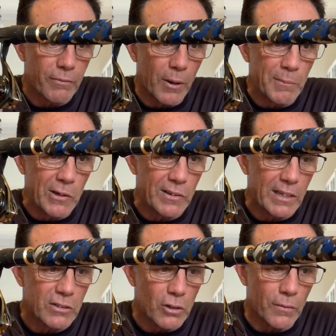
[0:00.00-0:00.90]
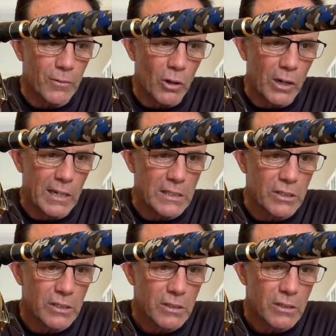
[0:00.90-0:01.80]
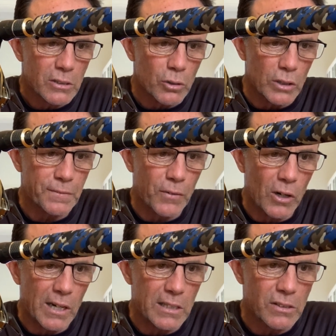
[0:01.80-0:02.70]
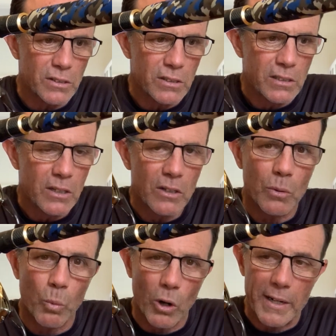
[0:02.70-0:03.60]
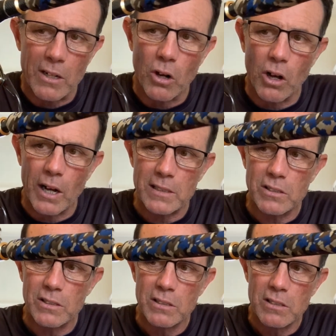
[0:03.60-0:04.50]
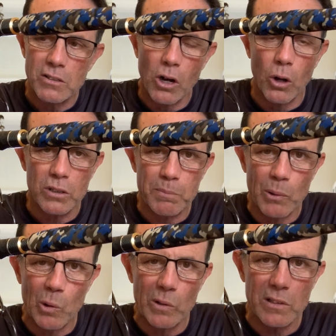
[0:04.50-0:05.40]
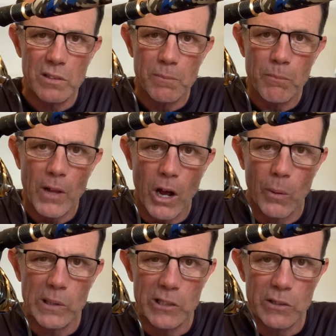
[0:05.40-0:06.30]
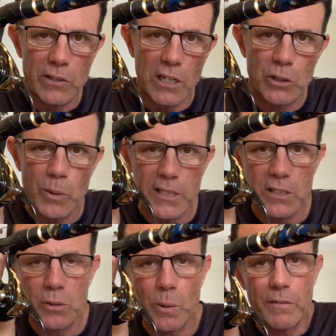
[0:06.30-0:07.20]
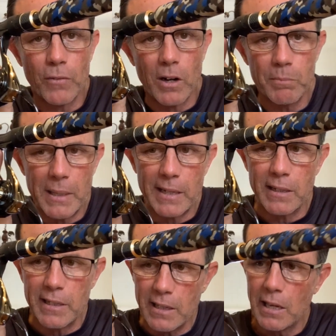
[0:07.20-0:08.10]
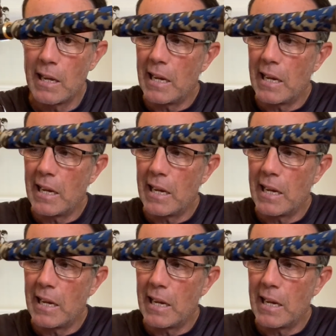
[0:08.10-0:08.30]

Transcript: I'm using soft glides, crossfires, the whiting glides, the Holt's prawn, I will use a 20 to 25 pound leader.